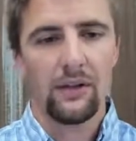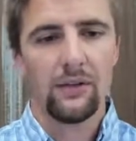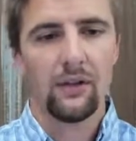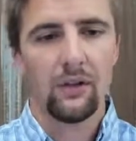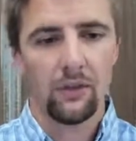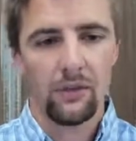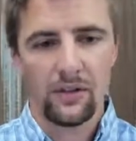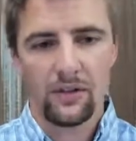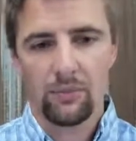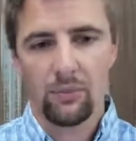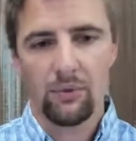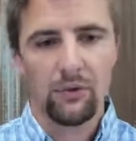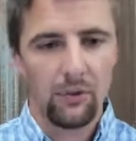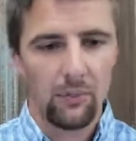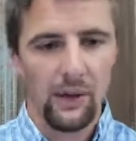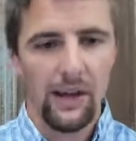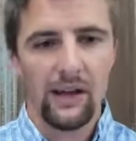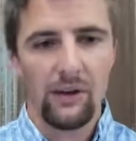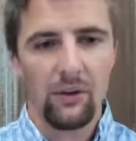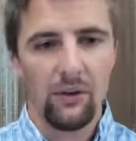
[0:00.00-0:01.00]
So just put some
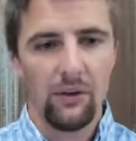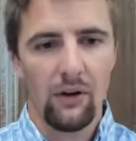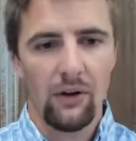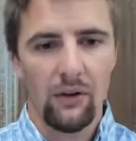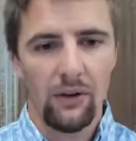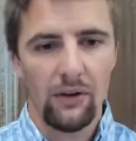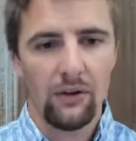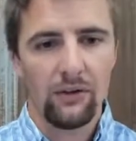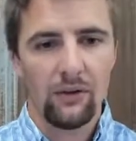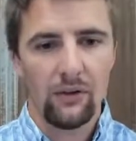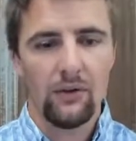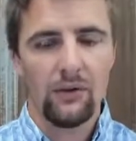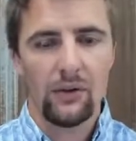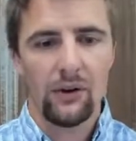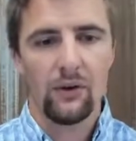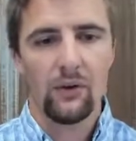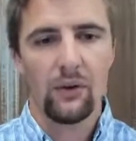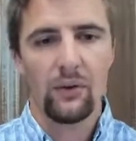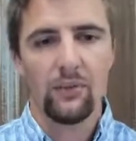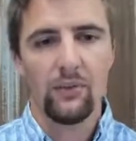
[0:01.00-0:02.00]
handles on there so you
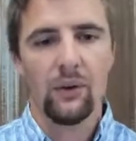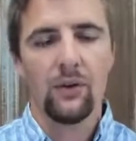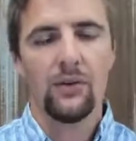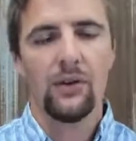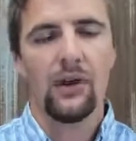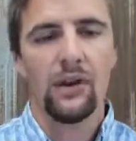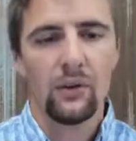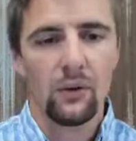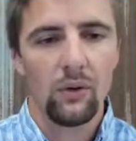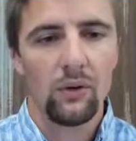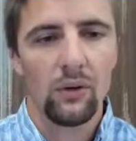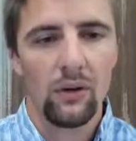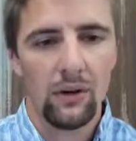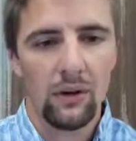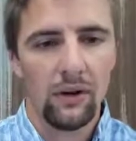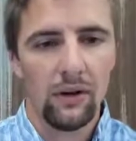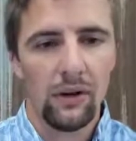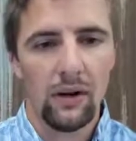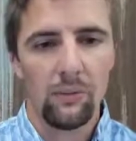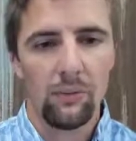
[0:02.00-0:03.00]
can grip those handles
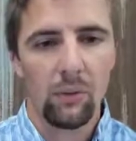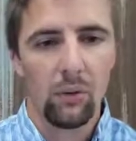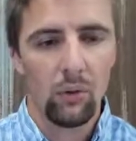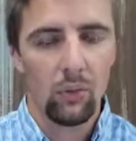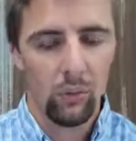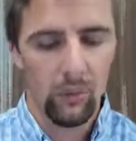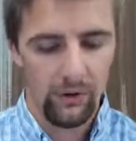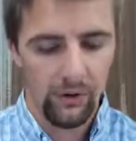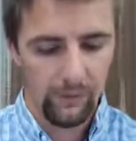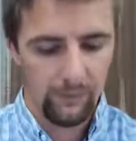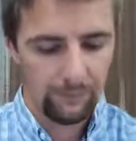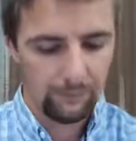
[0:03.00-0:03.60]
and pull with it.